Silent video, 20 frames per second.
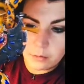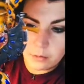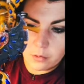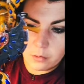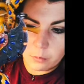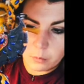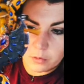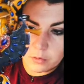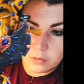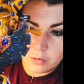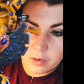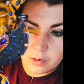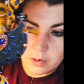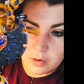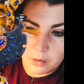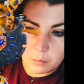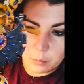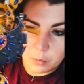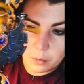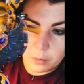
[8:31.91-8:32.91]
That one's kind of
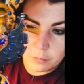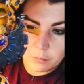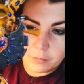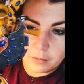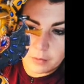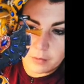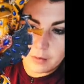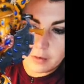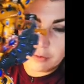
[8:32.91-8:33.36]
coming off there, I need to